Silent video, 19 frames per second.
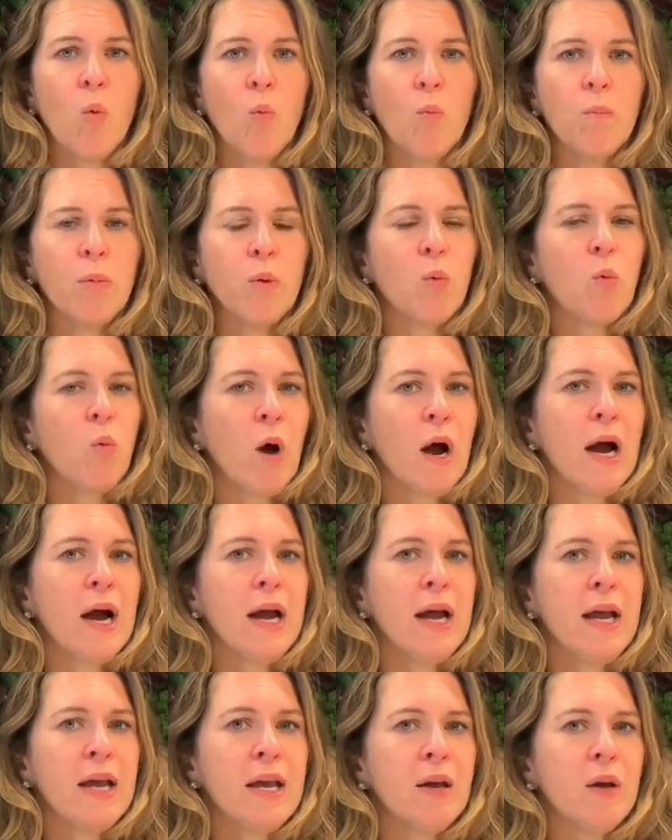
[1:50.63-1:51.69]
But
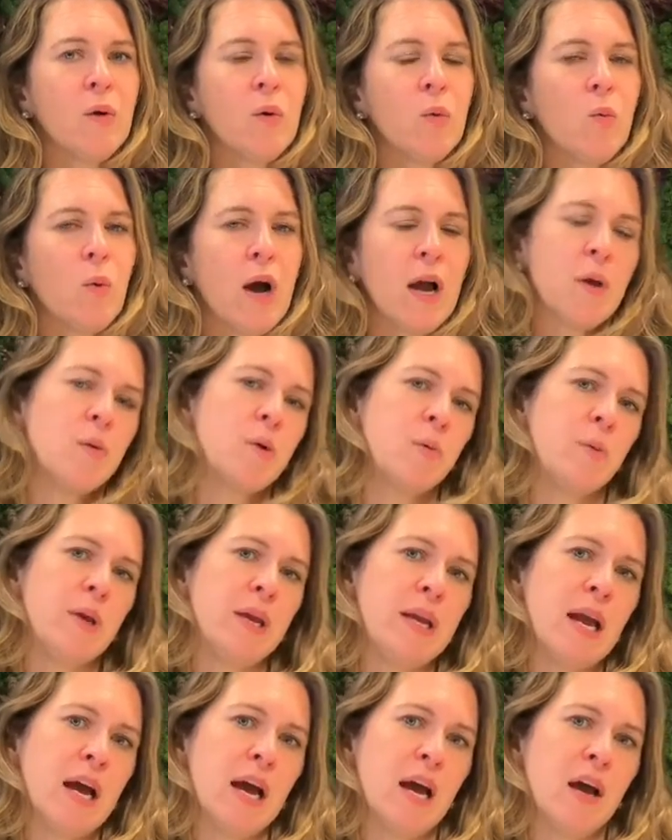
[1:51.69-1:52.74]
why would
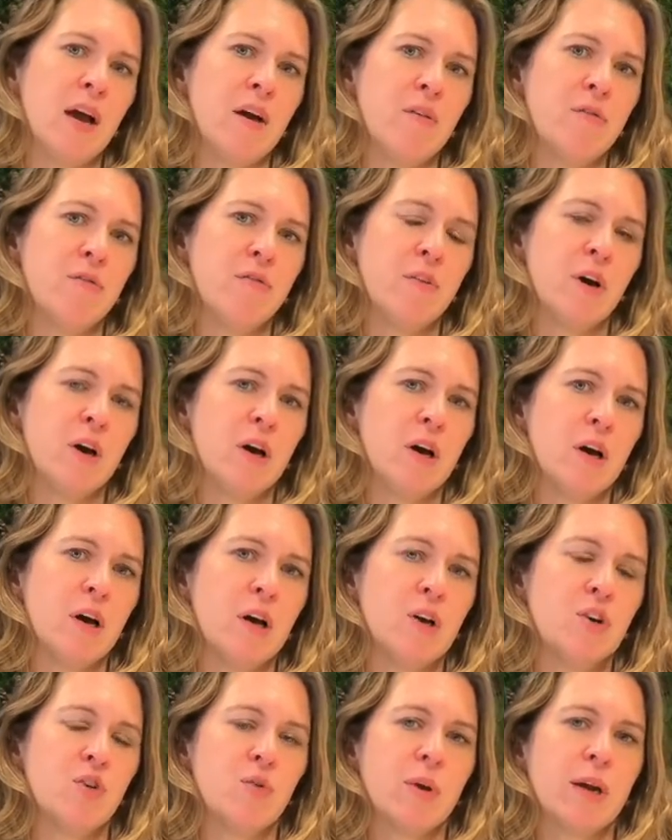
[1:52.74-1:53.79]
we have
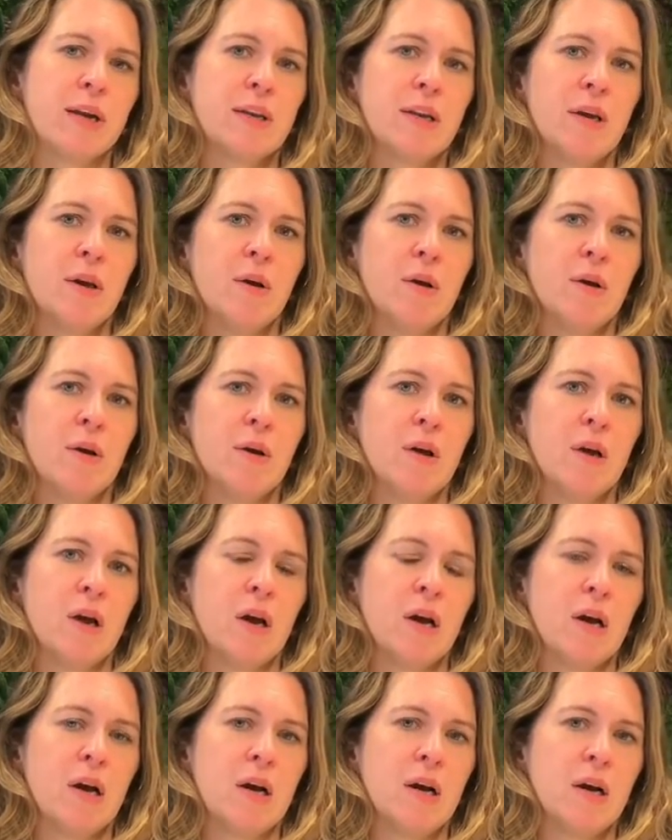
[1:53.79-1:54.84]
a direct
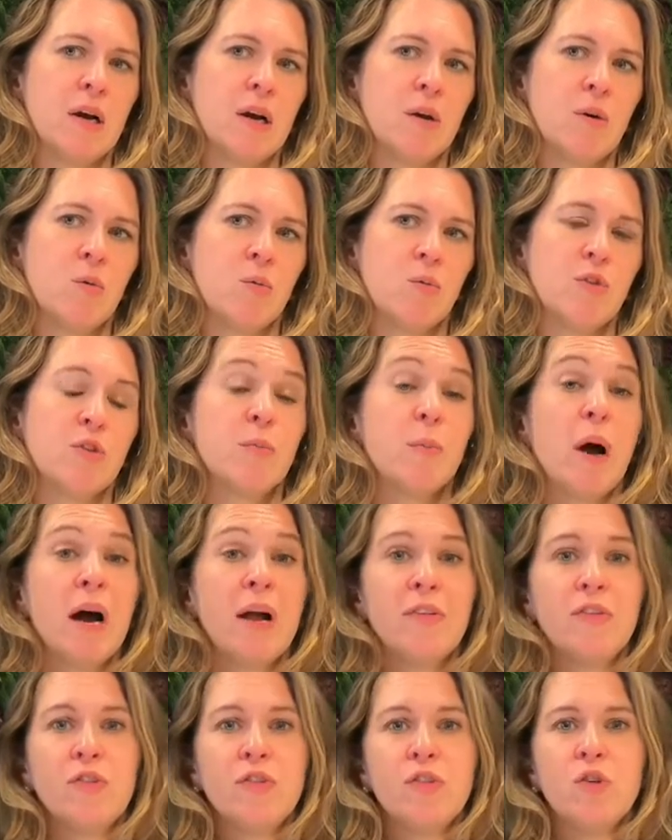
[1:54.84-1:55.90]

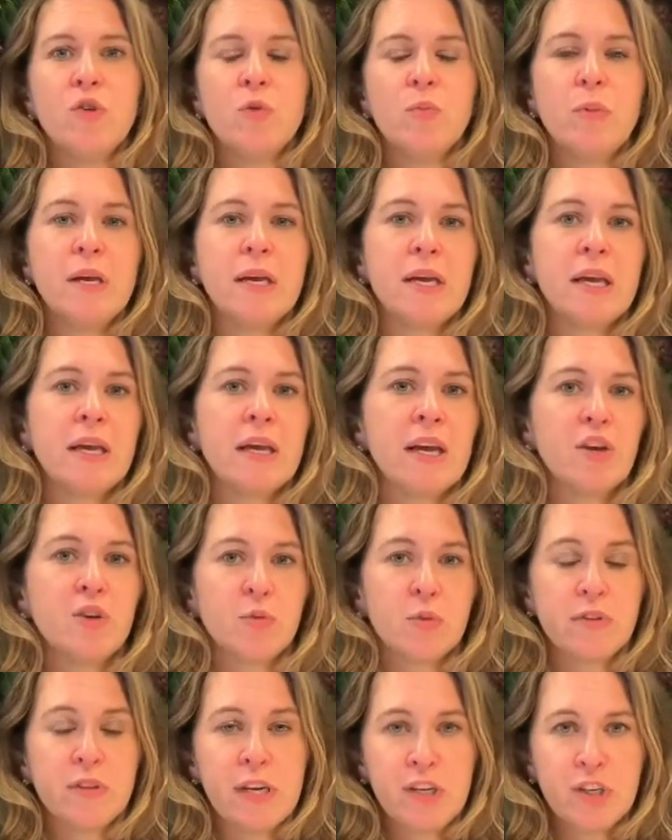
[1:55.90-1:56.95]
response to being engaged
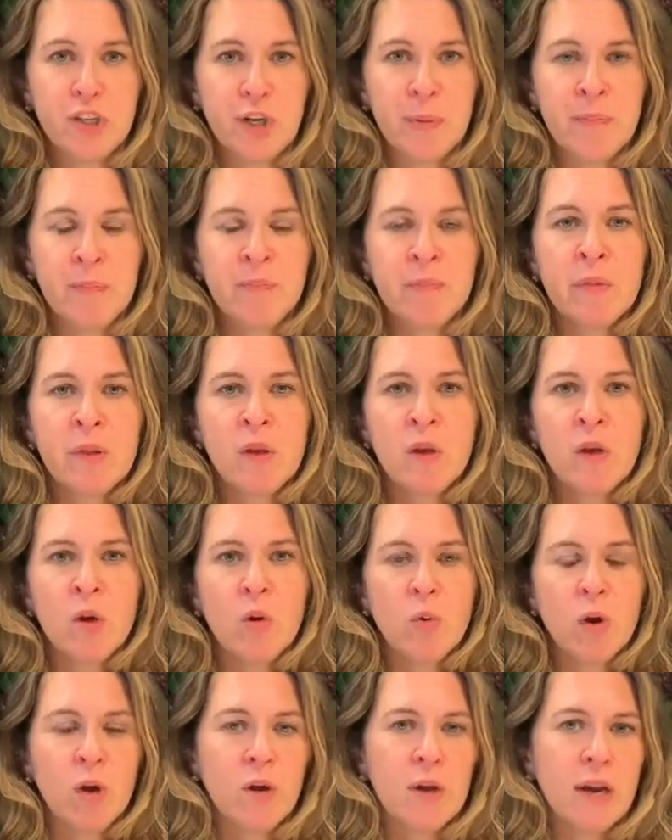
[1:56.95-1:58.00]
with nature?
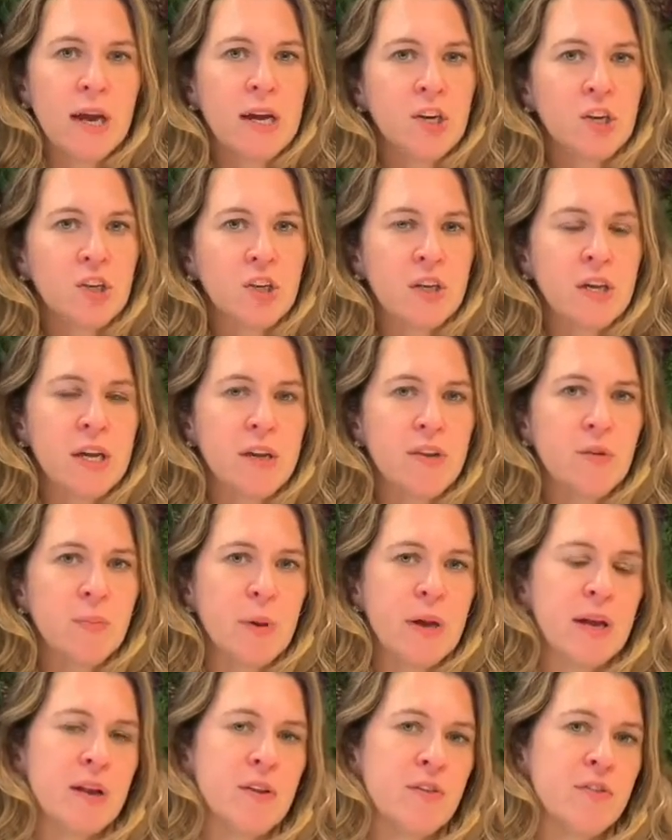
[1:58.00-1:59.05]
Well, it actually
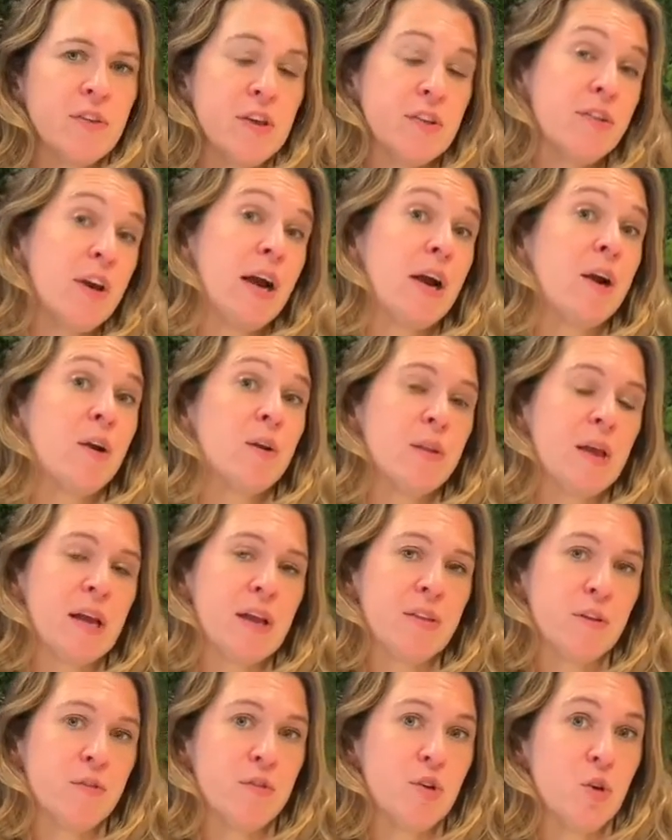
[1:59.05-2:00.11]
spans the entire
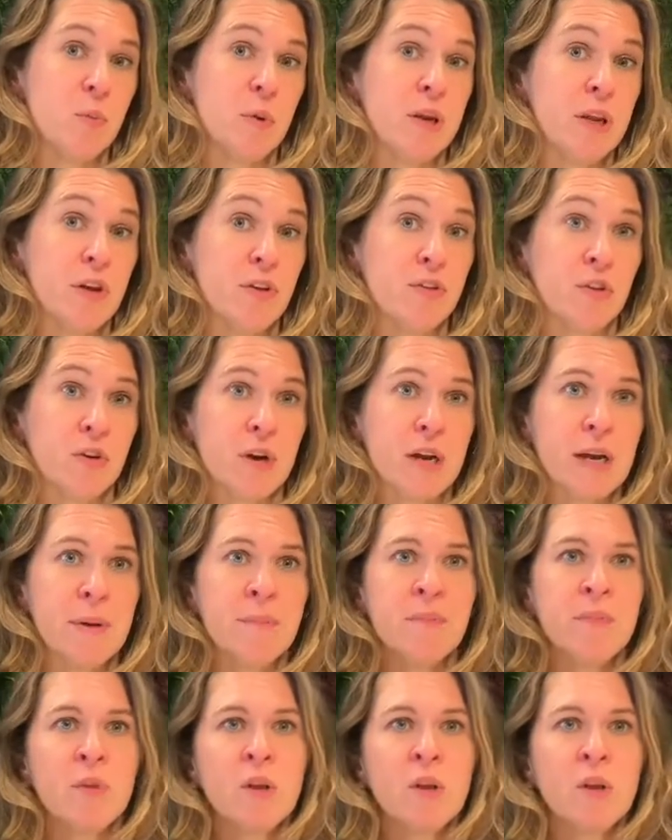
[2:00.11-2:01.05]
length of human history.